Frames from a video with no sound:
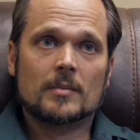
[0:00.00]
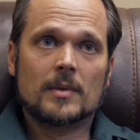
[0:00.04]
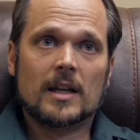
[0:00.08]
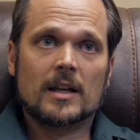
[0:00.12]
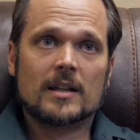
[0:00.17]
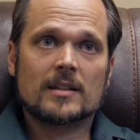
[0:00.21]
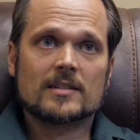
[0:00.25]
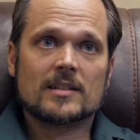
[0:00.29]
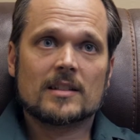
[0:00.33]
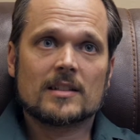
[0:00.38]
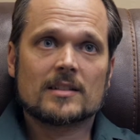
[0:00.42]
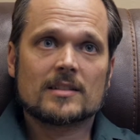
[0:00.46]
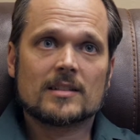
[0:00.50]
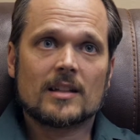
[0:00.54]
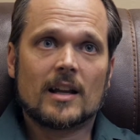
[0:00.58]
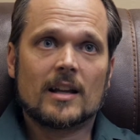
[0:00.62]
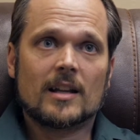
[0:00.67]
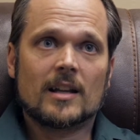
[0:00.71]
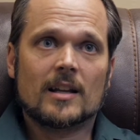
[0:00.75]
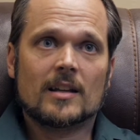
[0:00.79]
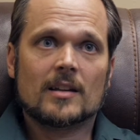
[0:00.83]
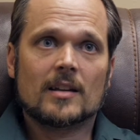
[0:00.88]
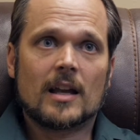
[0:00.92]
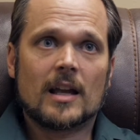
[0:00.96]
It's
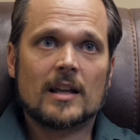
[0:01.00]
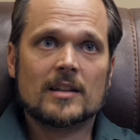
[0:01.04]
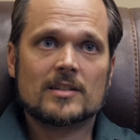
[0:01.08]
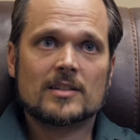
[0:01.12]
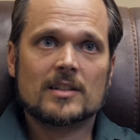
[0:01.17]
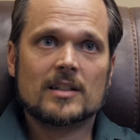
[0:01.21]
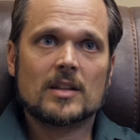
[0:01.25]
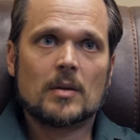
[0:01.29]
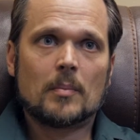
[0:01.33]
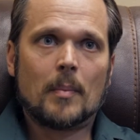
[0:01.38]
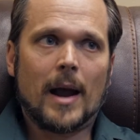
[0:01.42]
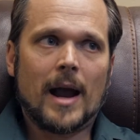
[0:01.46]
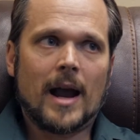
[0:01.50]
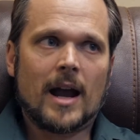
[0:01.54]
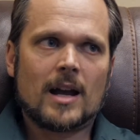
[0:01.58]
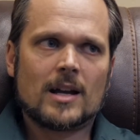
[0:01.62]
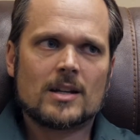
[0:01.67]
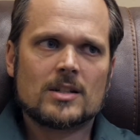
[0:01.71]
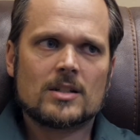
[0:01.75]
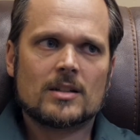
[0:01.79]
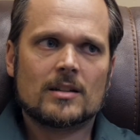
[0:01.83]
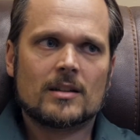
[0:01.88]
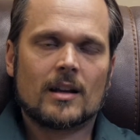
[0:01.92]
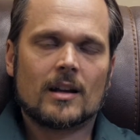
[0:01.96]
exciting, and see the
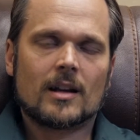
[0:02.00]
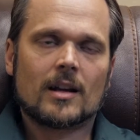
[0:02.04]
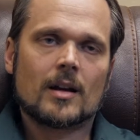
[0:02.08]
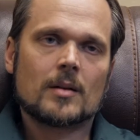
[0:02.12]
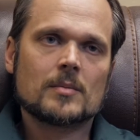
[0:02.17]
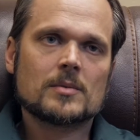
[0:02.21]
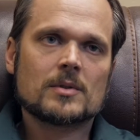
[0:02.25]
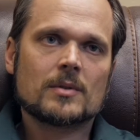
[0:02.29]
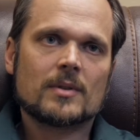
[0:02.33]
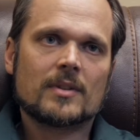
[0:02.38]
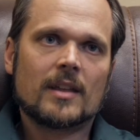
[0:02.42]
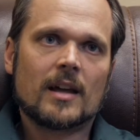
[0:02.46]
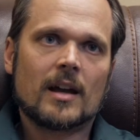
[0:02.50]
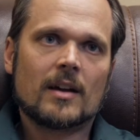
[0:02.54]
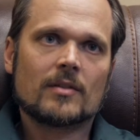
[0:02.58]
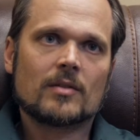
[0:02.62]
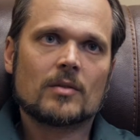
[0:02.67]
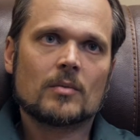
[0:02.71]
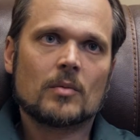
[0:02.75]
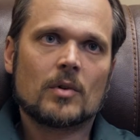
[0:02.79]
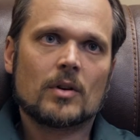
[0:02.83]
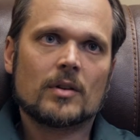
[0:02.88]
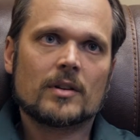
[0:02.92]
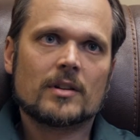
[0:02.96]
passion that comes with that
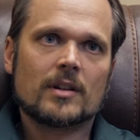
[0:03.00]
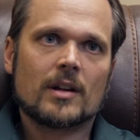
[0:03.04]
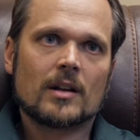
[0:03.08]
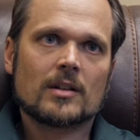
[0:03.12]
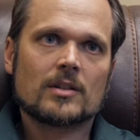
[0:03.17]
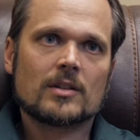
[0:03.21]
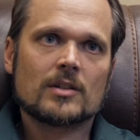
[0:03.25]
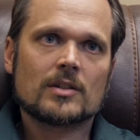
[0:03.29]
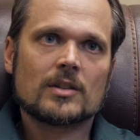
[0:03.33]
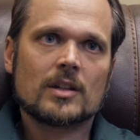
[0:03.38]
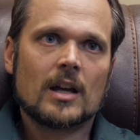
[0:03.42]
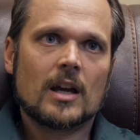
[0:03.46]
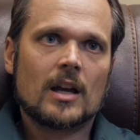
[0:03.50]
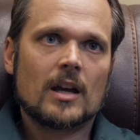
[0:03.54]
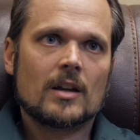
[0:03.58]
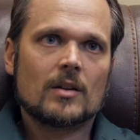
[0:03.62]
from all the doctors.